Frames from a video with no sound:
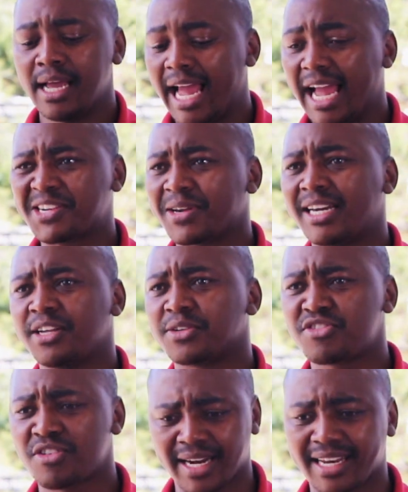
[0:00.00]
actually your
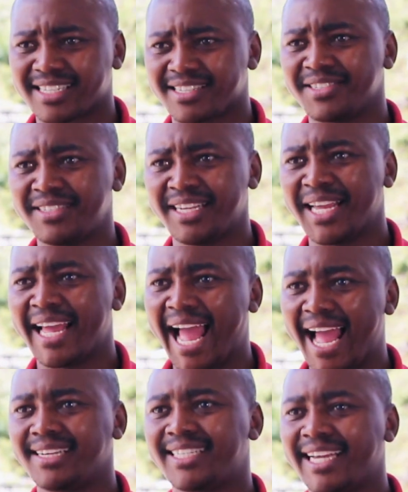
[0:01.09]
story doesn't
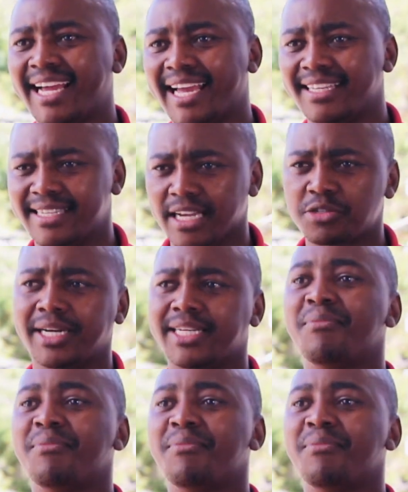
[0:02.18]
end here. It's actually the